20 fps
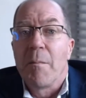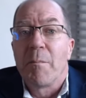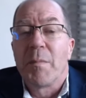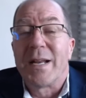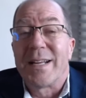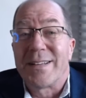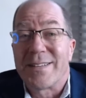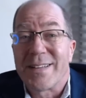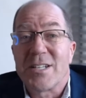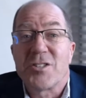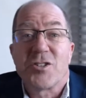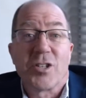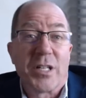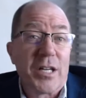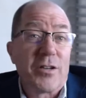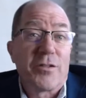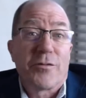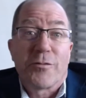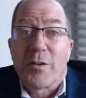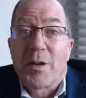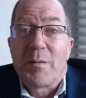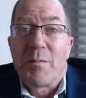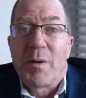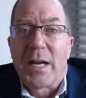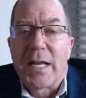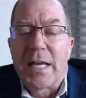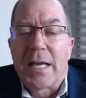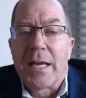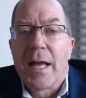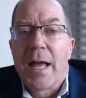But essentially it's free
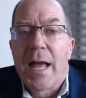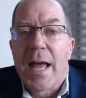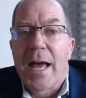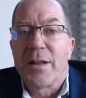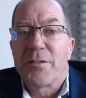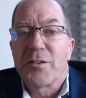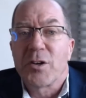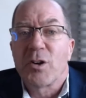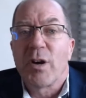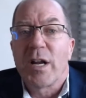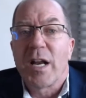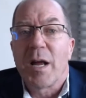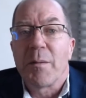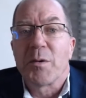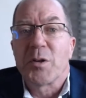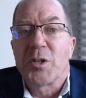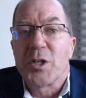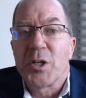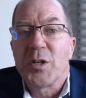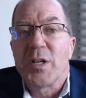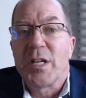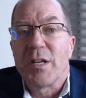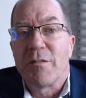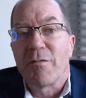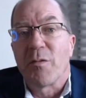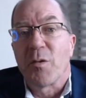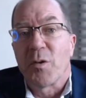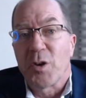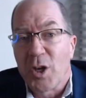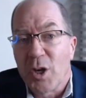money, and it's a great
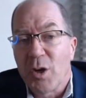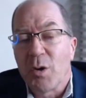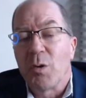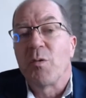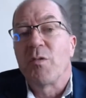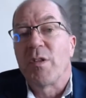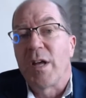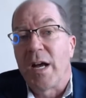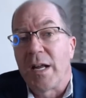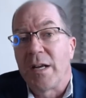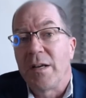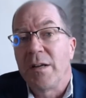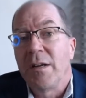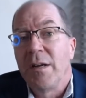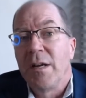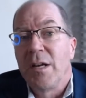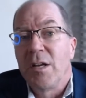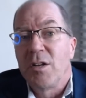opportunity for you then